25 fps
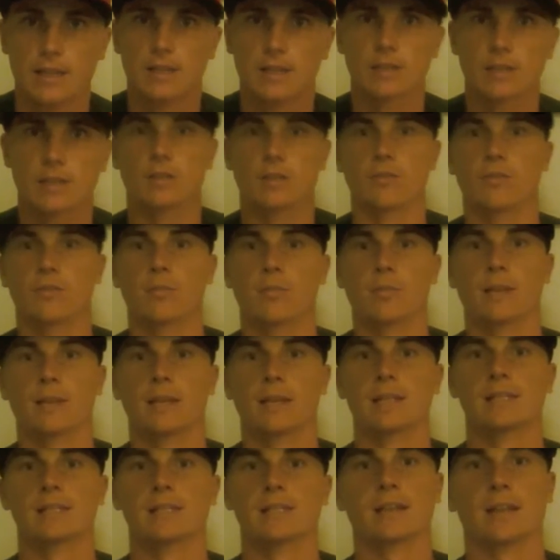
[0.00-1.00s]
So if we're playing
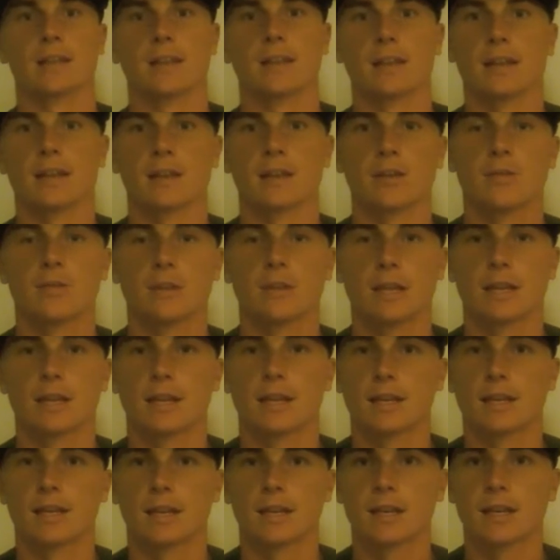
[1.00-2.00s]
at San Diego, we got to
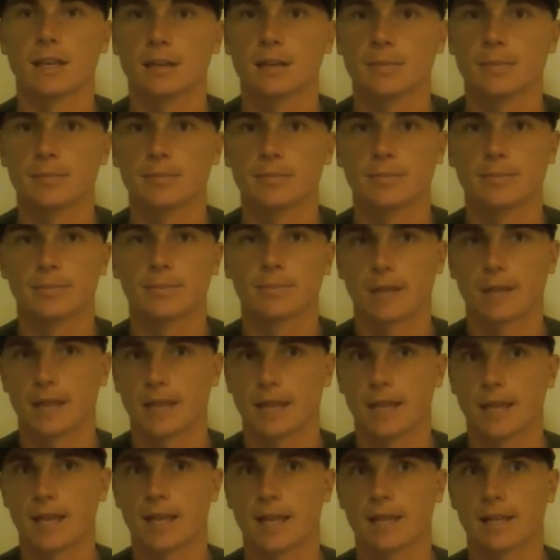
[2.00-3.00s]
get up
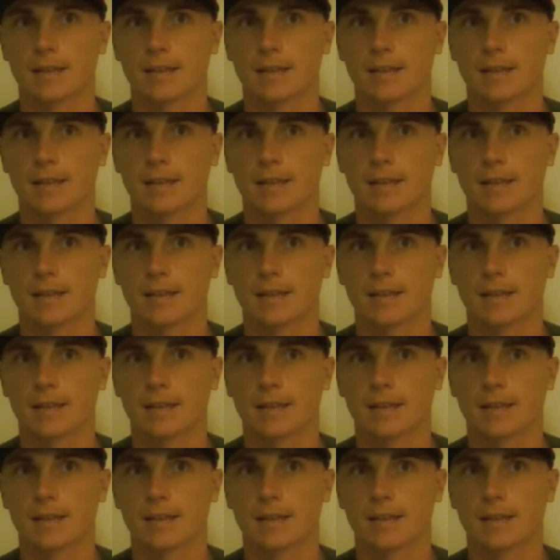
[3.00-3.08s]
at,